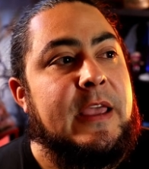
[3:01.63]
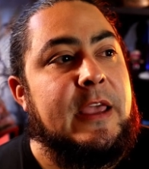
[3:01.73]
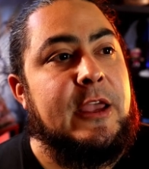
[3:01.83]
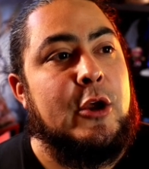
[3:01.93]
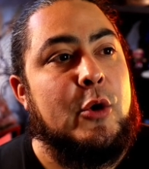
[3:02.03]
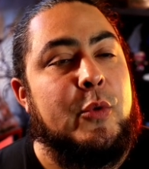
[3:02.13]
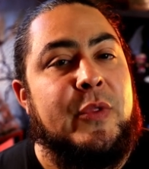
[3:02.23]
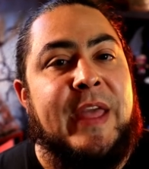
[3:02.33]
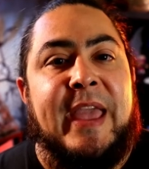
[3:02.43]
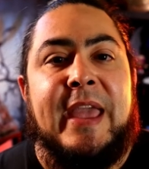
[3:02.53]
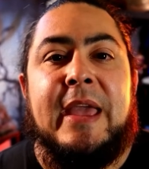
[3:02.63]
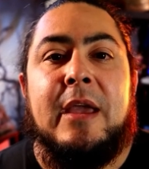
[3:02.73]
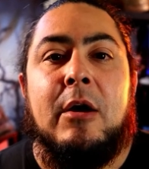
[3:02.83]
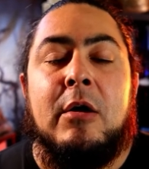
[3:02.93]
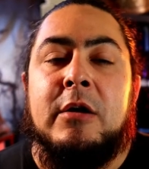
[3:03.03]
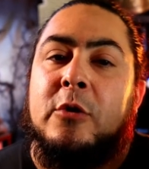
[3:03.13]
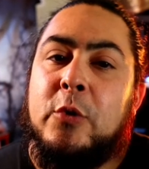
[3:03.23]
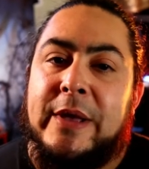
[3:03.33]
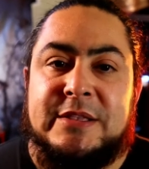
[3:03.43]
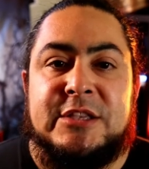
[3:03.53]
you know they aren't
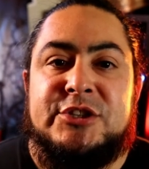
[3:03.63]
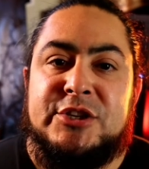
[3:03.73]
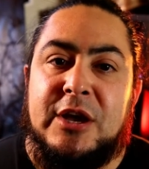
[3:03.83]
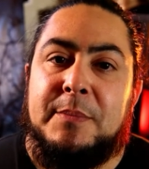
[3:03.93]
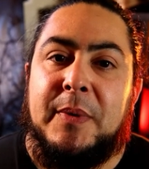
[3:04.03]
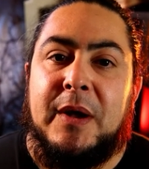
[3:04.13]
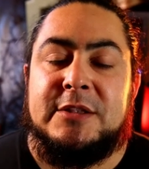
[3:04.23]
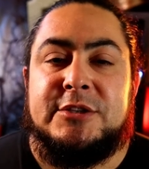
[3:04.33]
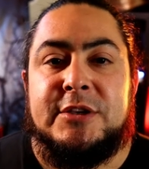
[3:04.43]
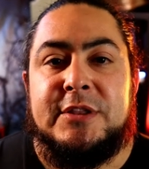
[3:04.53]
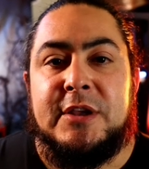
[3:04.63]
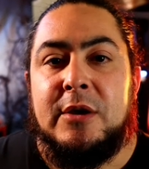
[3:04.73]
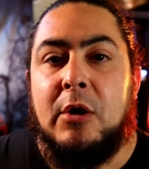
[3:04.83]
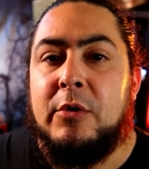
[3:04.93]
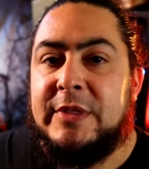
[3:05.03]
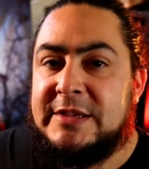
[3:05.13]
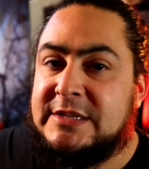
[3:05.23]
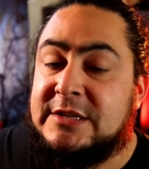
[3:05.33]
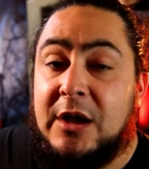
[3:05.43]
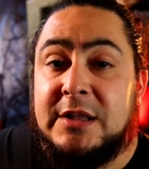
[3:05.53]
quick to jump onto the oh this
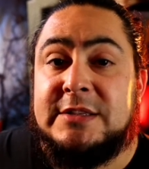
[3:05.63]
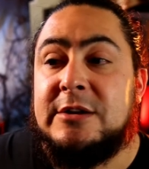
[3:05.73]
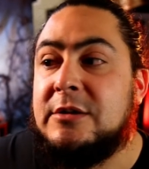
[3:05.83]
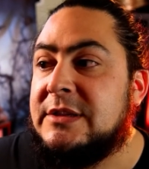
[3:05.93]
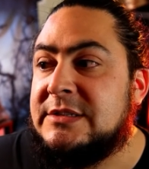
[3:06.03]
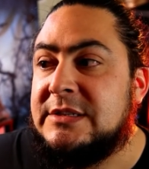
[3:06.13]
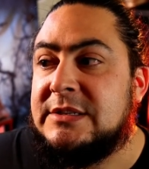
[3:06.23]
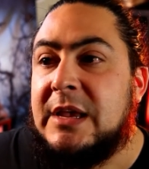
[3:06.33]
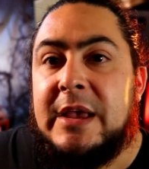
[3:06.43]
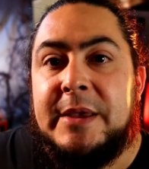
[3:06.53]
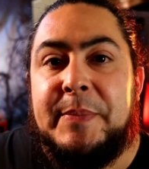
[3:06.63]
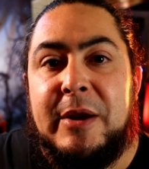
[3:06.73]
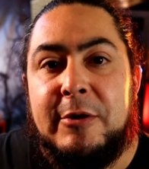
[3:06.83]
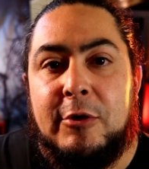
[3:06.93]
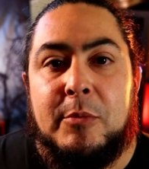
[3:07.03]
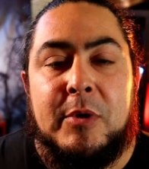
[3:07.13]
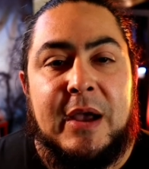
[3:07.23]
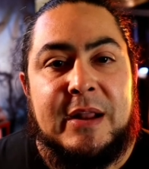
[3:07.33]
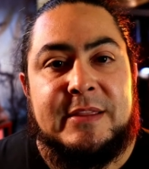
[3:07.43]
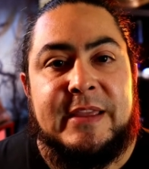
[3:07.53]
is haunted or this is paranormal
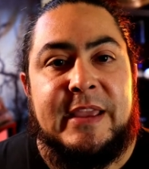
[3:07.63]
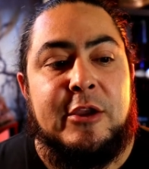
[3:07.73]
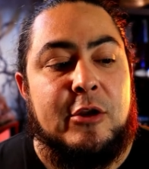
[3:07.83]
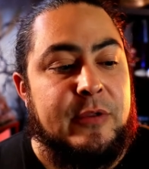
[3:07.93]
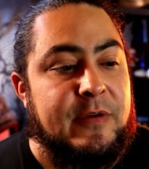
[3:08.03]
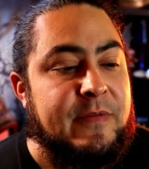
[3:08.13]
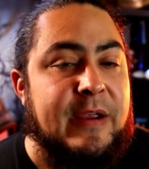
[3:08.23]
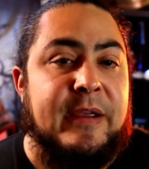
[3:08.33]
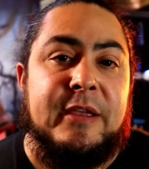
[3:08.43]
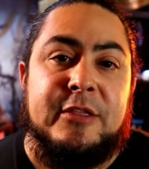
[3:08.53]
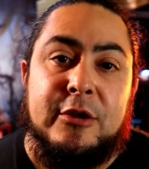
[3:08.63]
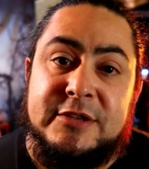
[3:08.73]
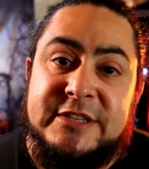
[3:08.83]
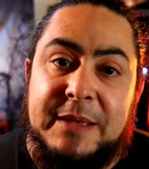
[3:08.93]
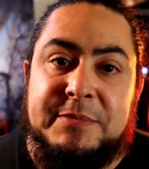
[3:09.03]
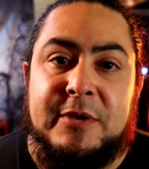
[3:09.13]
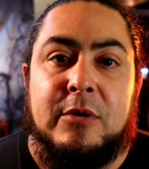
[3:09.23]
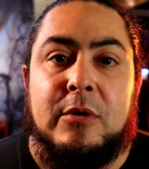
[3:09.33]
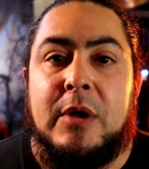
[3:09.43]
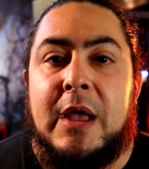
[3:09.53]
kind of thing you know they're very they're
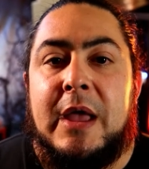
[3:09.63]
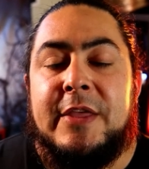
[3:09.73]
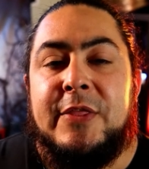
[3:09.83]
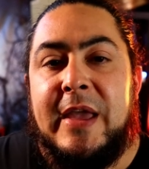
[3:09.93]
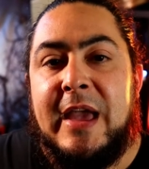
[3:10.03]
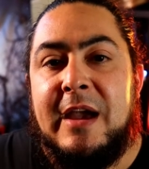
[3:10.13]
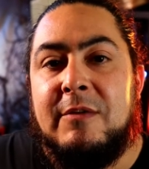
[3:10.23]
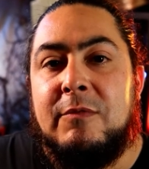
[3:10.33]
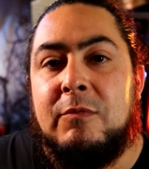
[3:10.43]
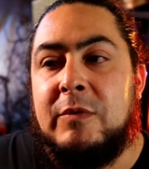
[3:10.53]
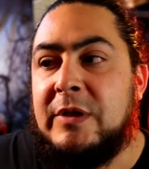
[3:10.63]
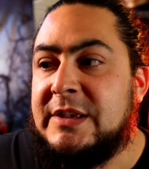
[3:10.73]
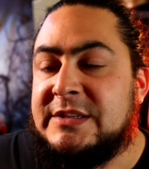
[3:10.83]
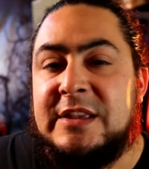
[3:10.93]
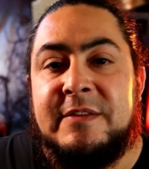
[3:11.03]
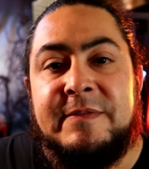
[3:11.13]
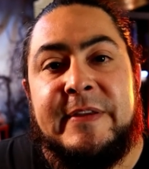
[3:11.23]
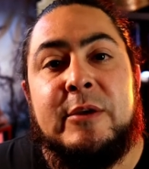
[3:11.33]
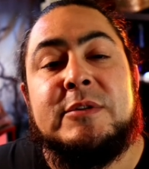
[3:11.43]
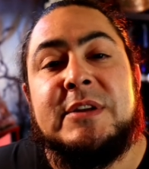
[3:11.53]
skeptical they have realistic
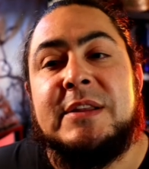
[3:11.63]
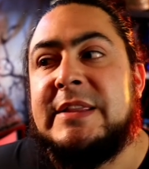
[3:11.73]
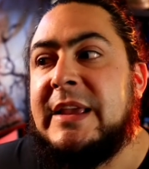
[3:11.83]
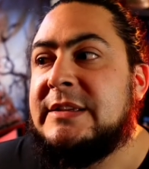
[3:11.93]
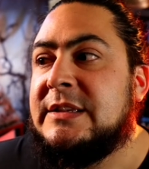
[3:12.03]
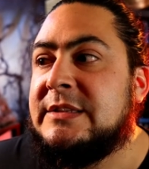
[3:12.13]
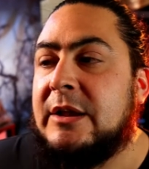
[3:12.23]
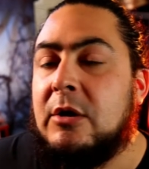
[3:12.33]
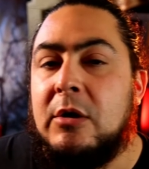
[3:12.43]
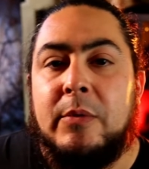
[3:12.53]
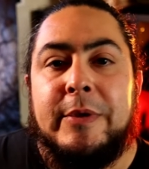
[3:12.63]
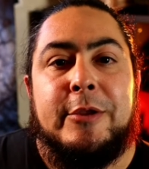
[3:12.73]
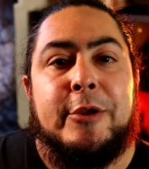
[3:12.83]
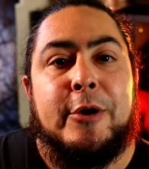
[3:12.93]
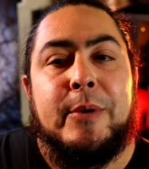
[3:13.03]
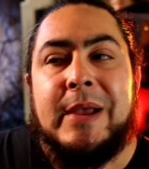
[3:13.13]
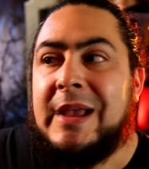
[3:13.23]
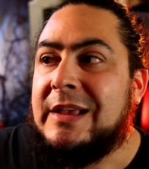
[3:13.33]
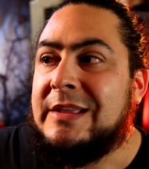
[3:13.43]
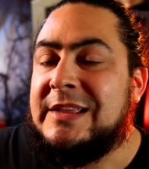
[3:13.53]
views on things. It's like, oh, well, you know,
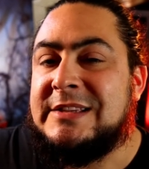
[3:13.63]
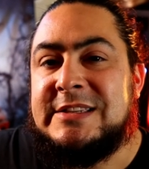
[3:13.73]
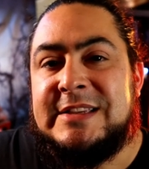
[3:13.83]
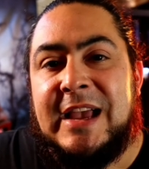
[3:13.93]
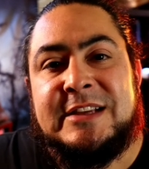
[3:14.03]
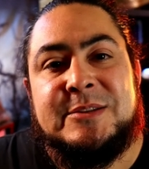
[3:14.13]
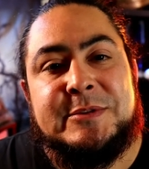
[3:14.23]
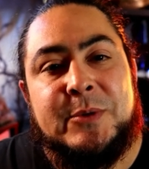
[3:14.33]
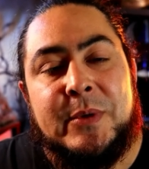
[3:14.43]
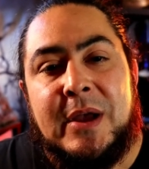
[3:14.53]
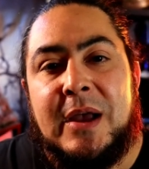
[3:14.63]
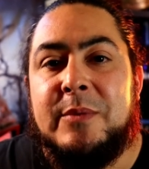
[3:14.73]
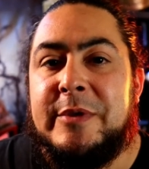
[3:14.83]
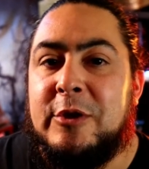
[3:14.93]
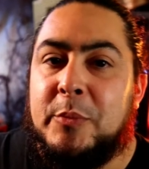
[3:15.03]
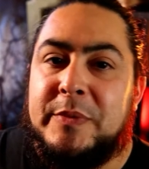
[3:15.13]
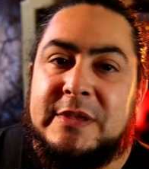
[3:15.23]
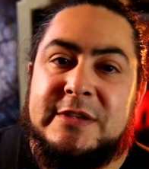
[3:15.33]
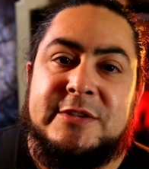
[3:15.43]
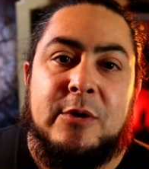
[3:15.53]
this is actually what's going on. When you open
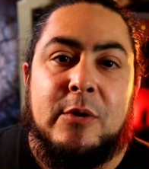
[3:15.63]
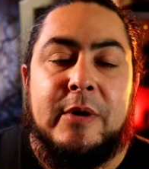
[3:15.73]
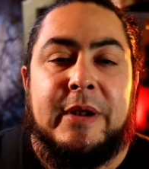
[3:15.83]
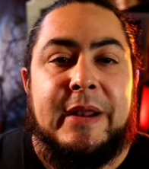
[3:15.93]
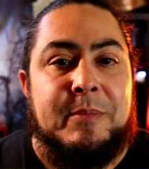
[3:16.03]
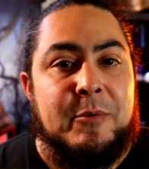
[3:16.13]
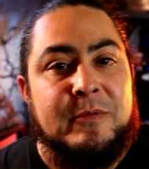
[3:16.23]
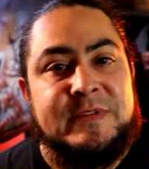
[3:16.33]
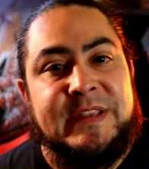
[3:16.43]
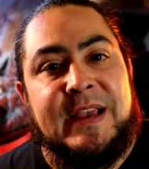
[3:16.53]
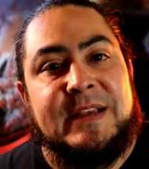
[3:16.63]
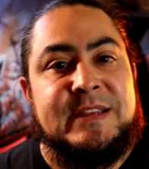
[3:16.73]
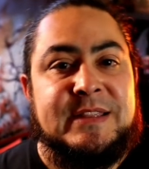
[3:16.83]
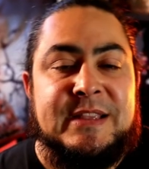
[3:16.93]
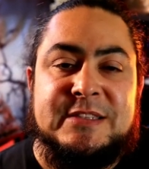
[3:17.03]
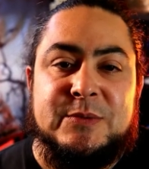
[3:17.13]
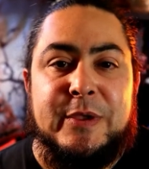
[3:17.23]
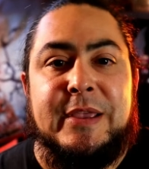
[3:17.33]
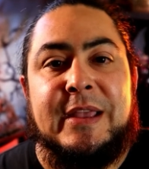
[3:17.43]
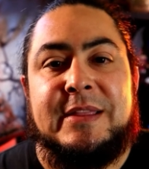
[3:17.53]
this door, it moves this, and this is where
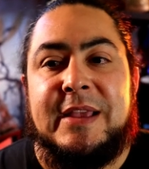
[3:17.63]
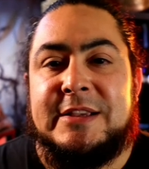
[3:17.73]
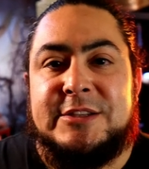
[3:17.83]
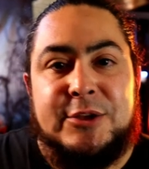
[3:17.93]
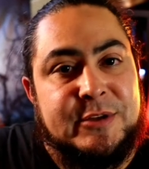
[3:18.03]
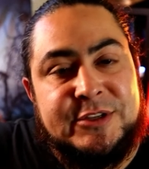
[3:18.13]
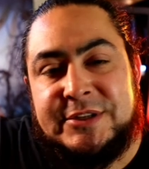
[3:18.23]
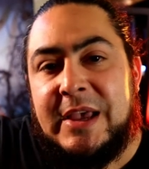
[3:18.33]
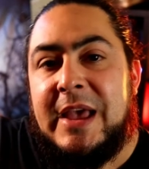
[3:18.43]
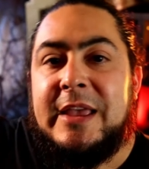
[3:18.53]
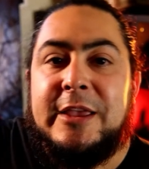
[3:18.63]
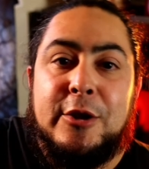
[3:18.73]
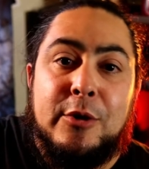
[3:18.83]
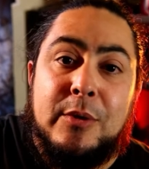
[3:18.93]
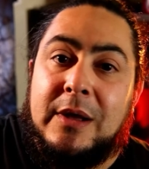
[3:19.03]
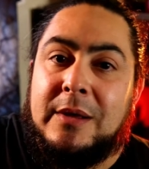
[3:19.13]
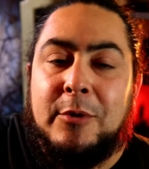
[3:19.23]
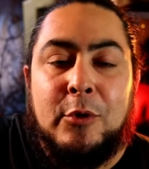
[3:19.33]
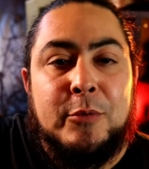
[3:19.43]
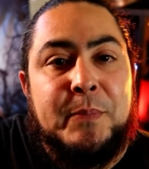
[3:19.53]
you get this. You know, it's just, you know, uh,
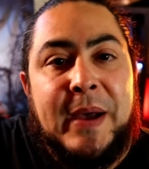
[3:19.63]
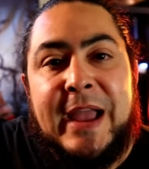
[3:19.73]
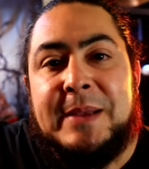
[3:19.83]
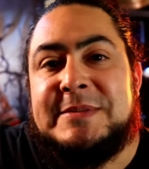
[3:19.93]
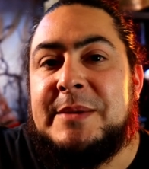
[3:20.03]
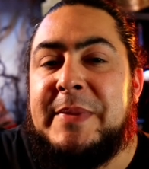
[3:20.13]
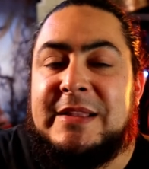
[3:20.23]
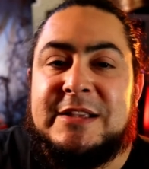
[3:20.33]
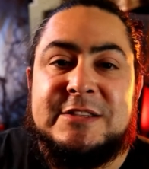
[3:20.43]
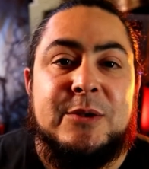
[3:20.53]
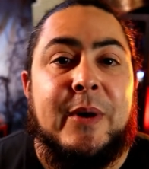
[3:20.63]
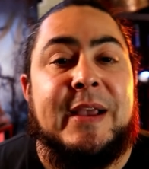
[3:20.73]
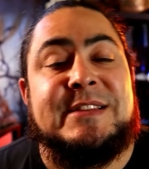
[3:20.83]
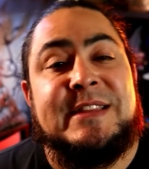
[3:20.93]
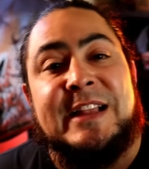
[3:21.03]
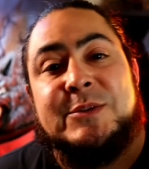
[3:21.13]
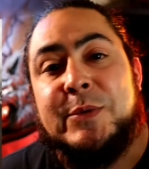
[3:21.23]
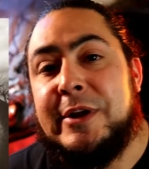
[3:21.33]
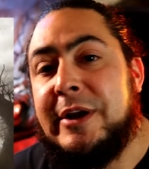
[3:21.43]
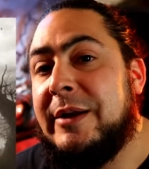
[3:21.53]
old pipes that make this noise, and that's where
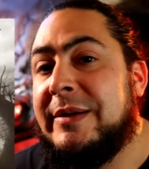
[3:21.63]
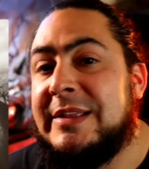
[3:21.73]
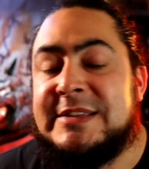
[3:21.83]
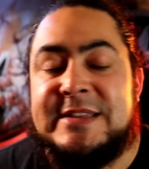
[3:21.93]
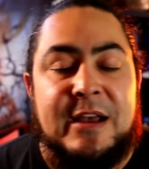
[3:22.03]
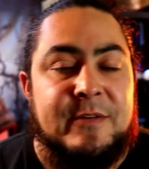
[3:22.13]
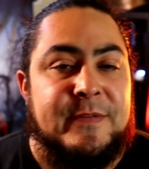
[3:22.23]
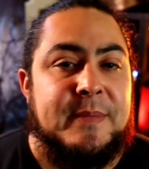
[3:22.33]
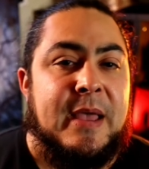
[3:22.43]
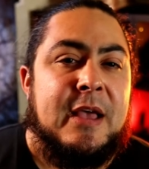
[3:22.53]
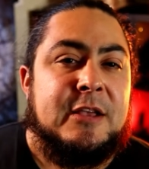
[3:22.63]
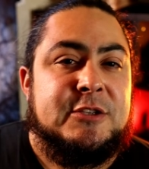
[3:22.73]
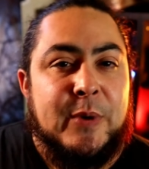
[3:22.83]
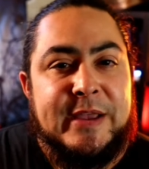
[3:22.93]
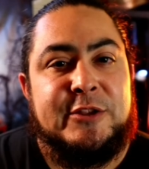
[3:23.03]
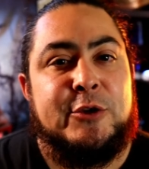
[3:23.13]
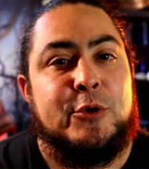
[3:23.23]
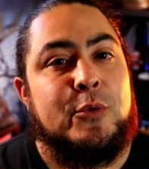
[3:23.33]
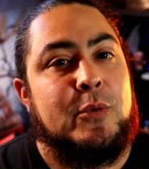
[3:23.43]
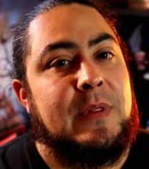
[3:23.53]
you're hearing the sound from. So I
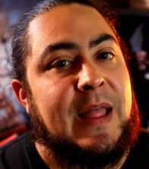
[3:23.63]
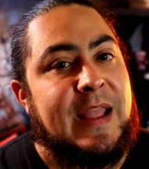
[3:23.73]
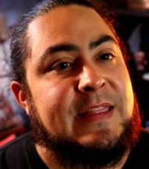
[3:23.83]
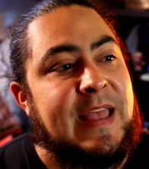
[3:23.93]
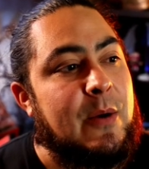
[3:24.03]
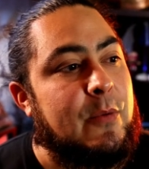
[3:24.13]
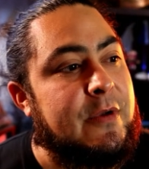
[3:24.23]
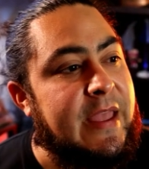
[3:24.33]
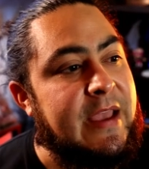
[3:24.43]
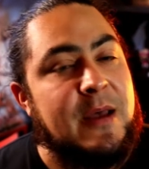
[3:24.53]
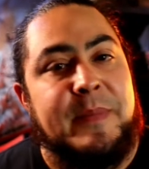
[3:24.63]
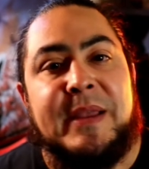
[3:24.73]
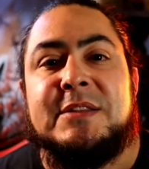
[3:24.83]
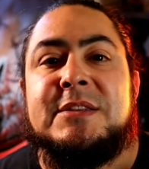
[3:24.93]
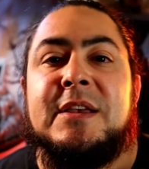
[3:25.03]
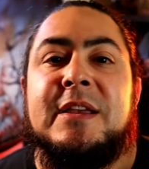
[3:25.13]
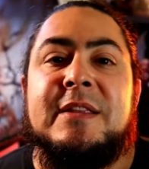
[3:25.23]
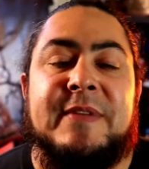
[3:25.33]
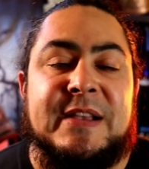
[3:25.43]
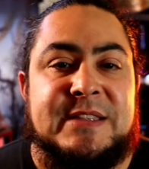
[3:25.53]
do like that where they come into an
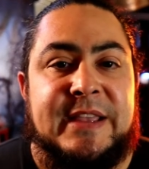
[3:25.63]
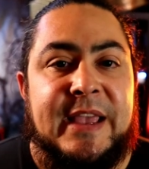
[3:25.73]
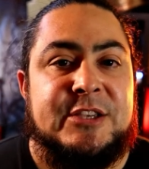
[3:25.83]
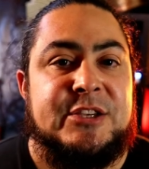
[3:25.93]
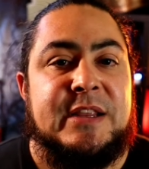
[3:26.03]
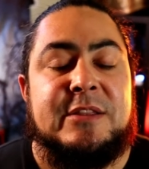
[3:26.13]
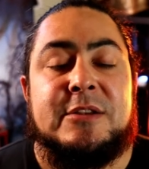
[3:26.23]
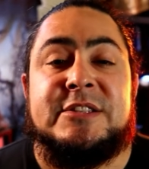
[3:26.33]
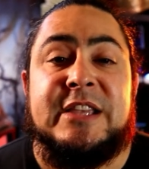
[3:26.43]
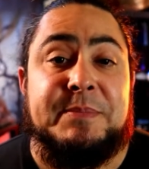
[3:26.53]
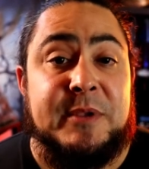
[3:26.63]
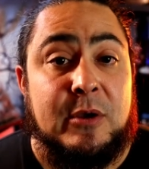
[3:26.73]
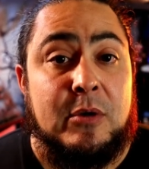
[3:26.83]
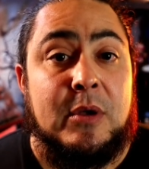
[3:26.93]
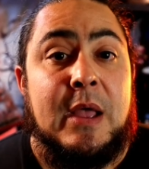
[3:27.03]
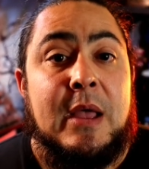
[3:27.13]
investigation and they're skeptical